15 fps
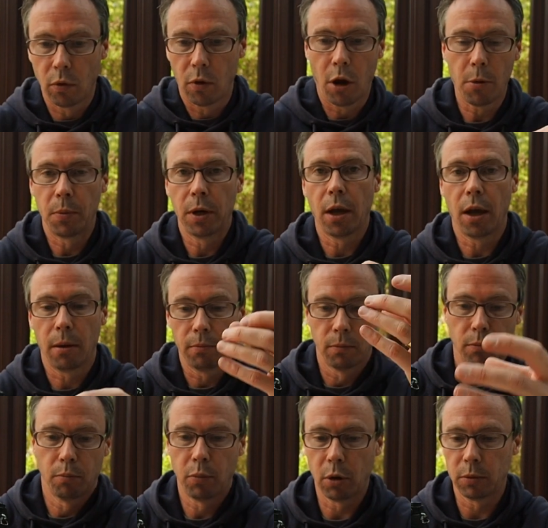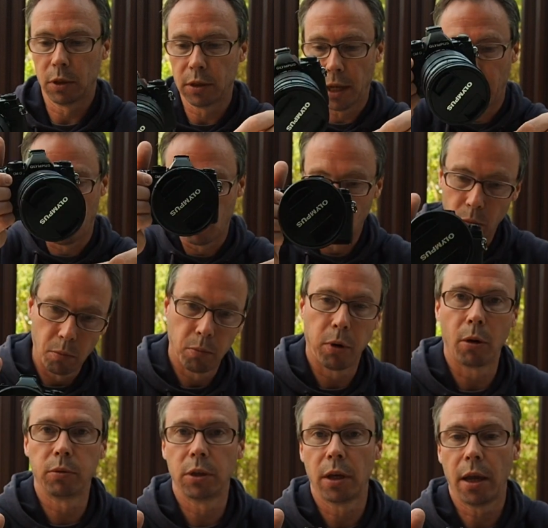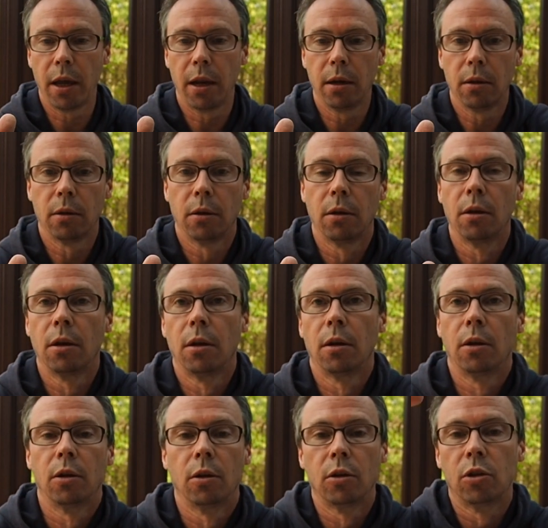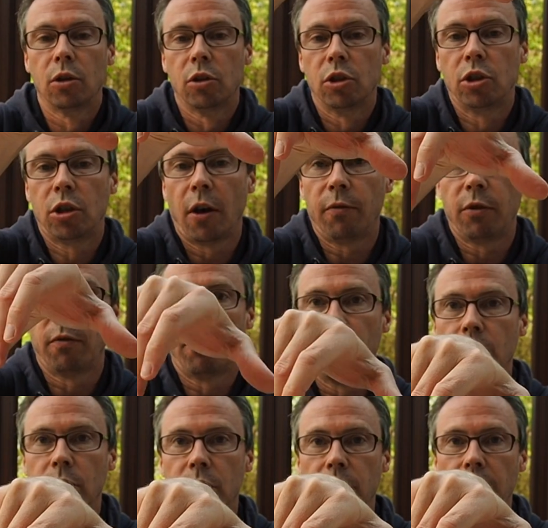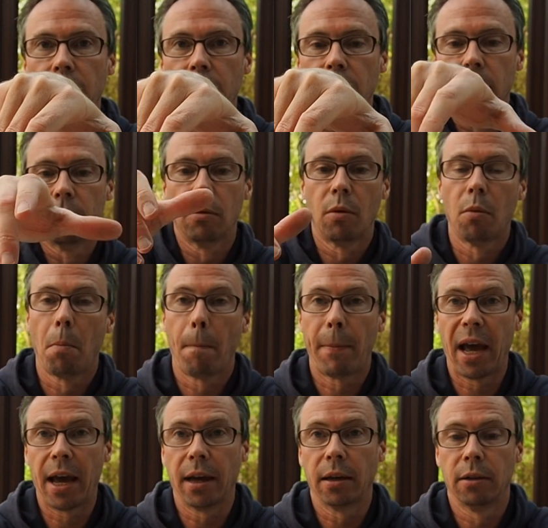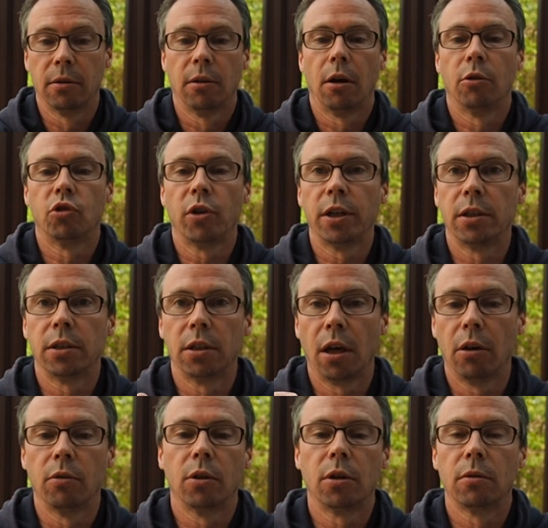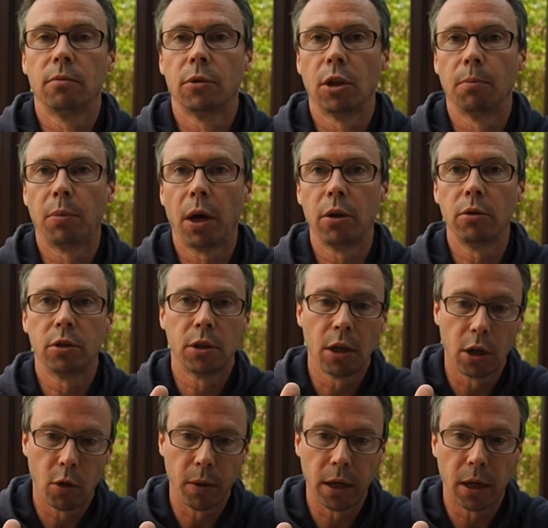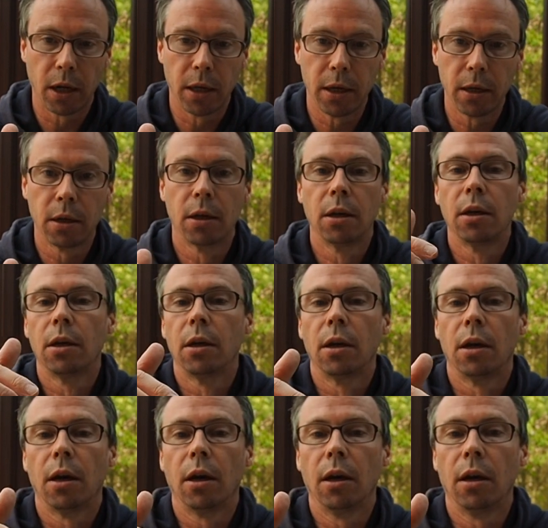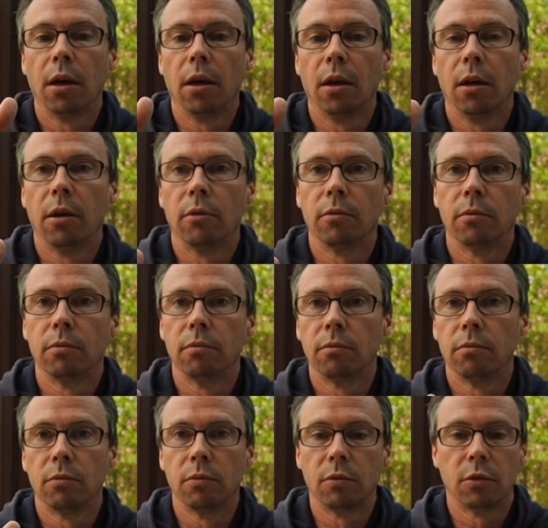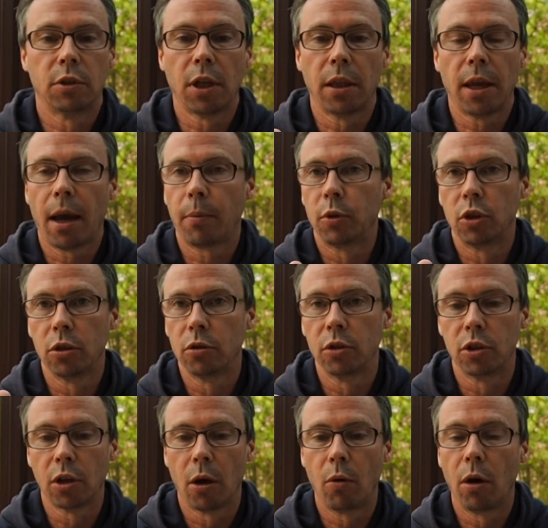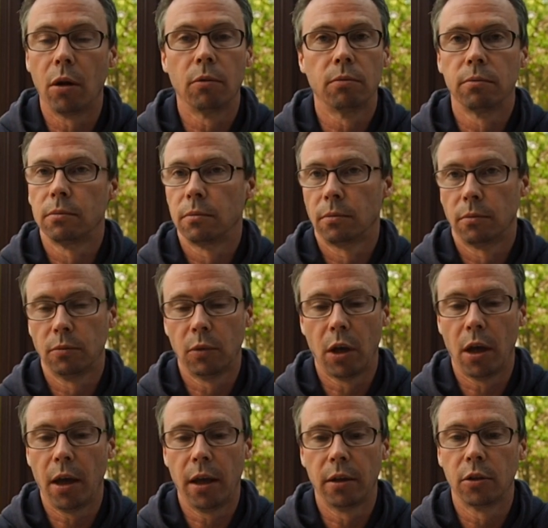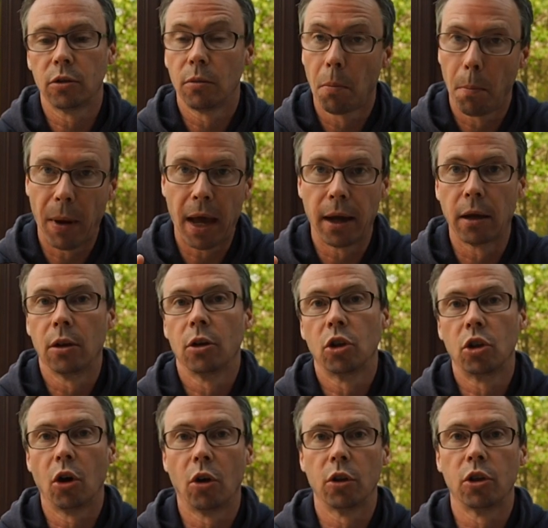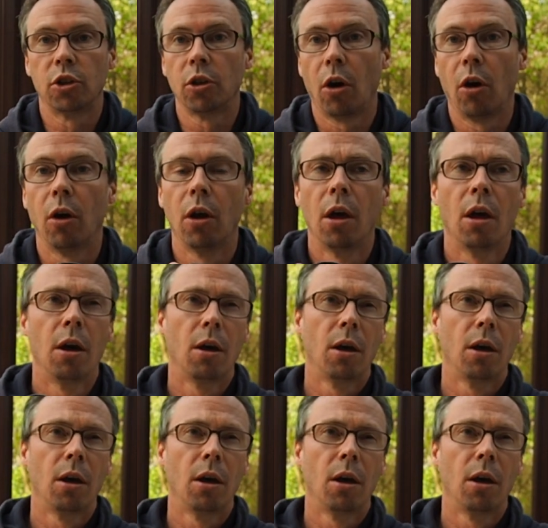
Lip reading: Opened it up, popped it down, popped it in, shoved the filter in, bang, I was ready to go. Composed it quickly, set the aperture and so on, and bang, got the shot.